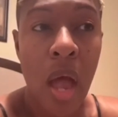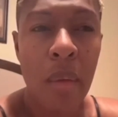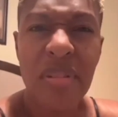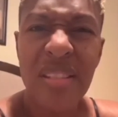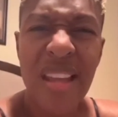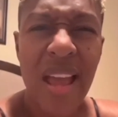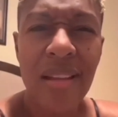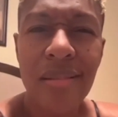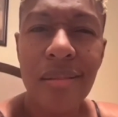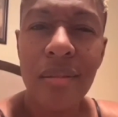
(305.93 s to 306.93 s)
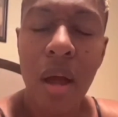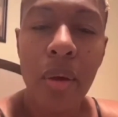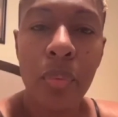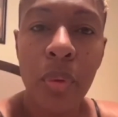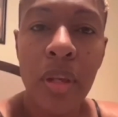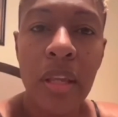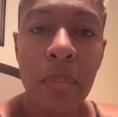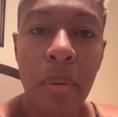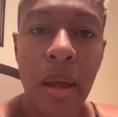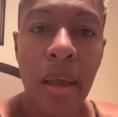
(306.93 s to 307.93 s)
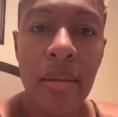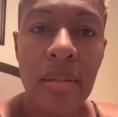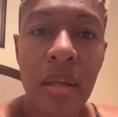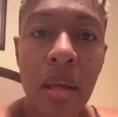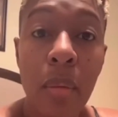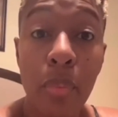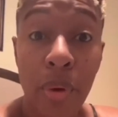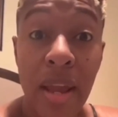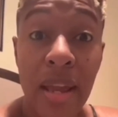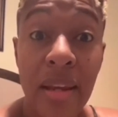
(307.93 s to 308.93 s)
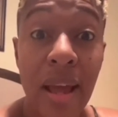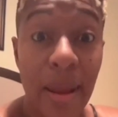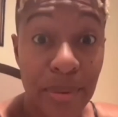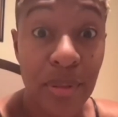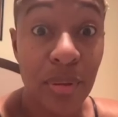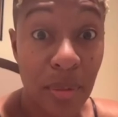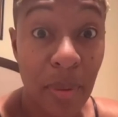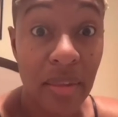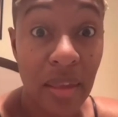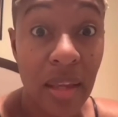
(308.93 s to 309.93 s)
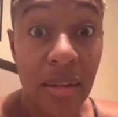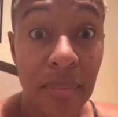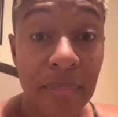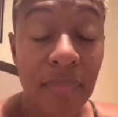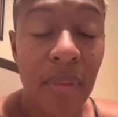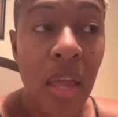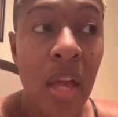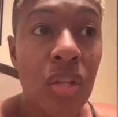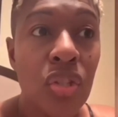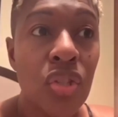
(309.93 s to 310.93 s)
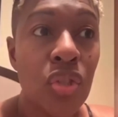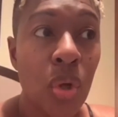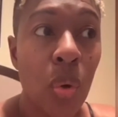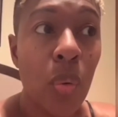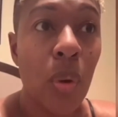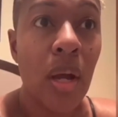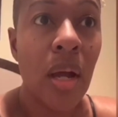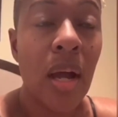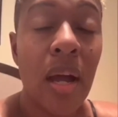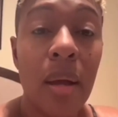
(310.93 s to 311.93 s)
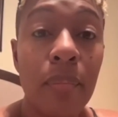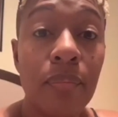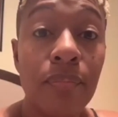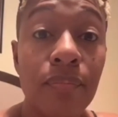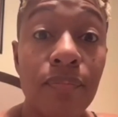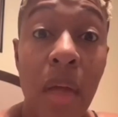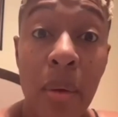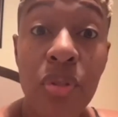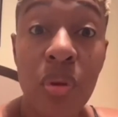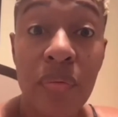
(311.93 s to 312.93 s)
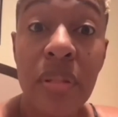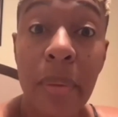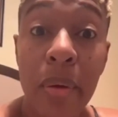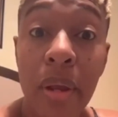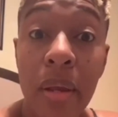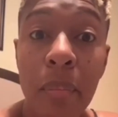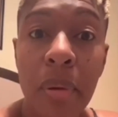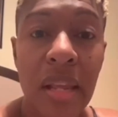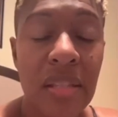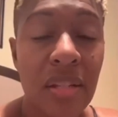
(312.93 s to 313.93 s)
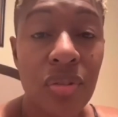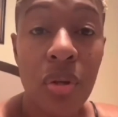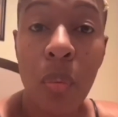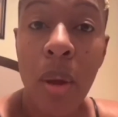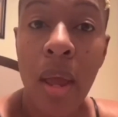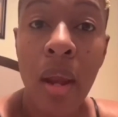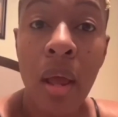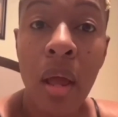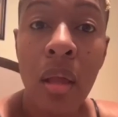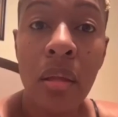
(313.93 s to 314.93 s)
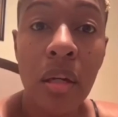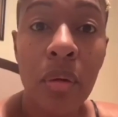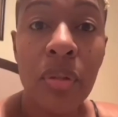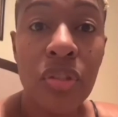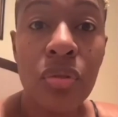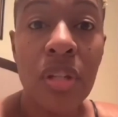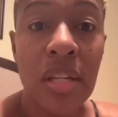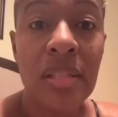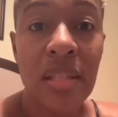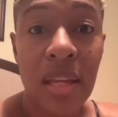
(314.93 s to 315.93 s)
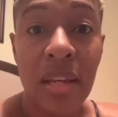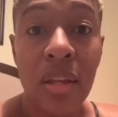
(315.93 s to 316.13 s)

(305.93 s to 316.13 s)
Snacks, not really, but bread, absolutely my thing. So I was nervous about it, but I said, you know what? Look what you just did.